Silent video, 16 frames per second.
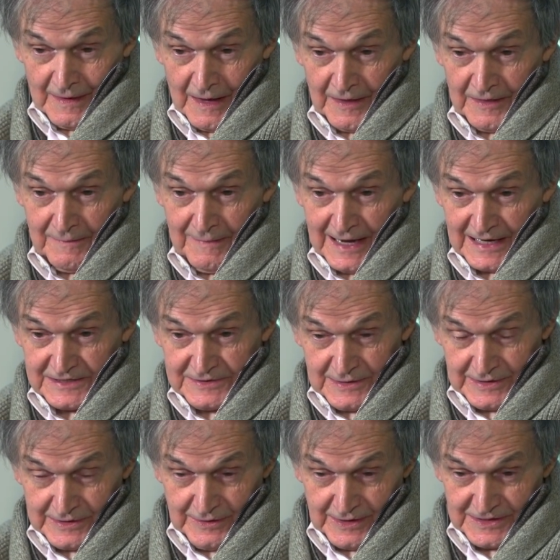And the
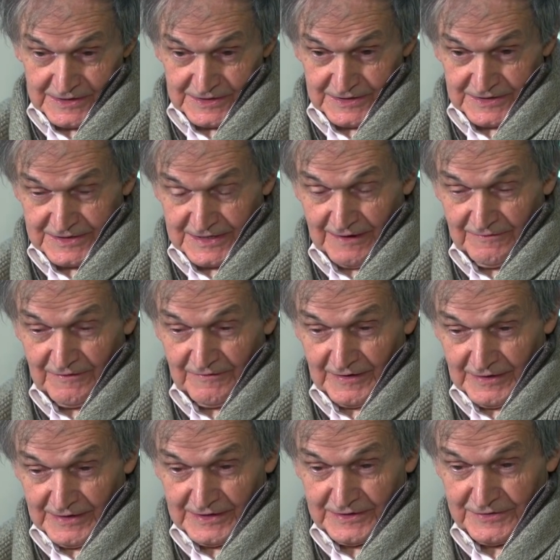Maxwell equations have a
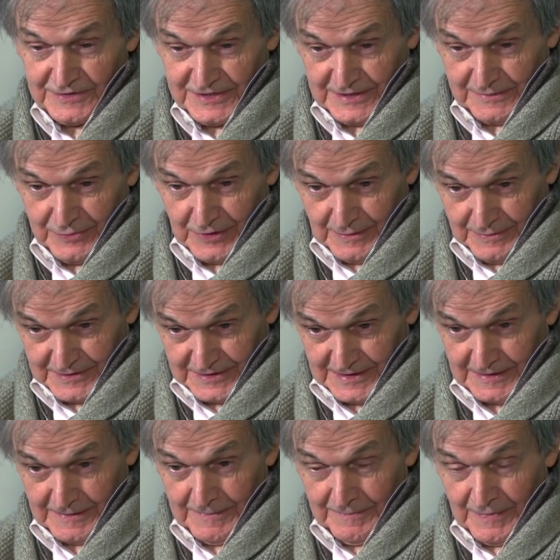very interesting
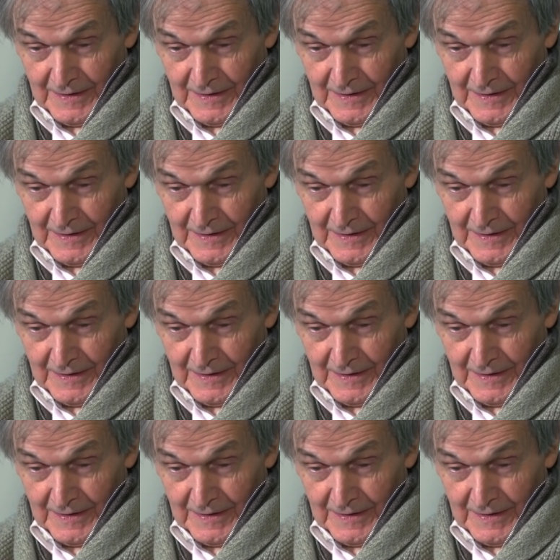property